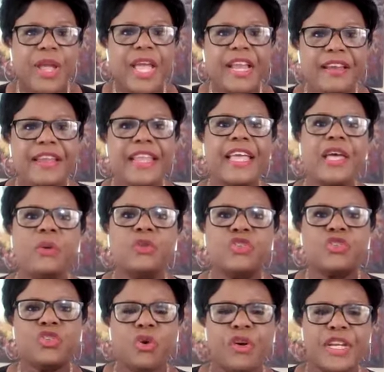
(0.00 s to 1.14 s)
right now
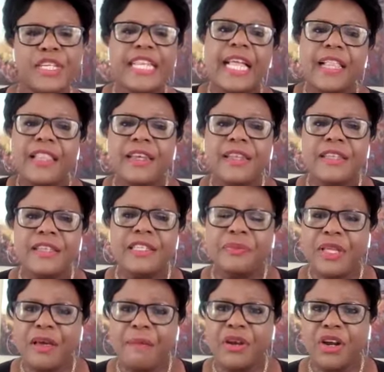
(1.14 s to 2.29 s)
storytelling is
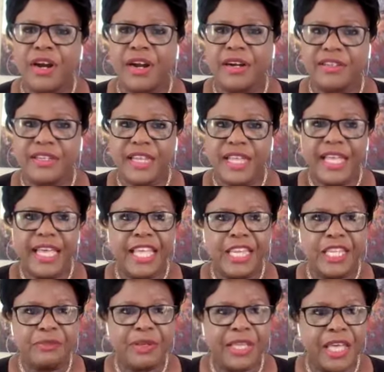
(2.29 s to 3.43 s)
becoming an art
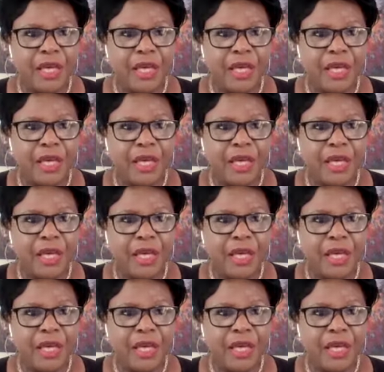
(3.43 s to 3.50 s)
and it's yes.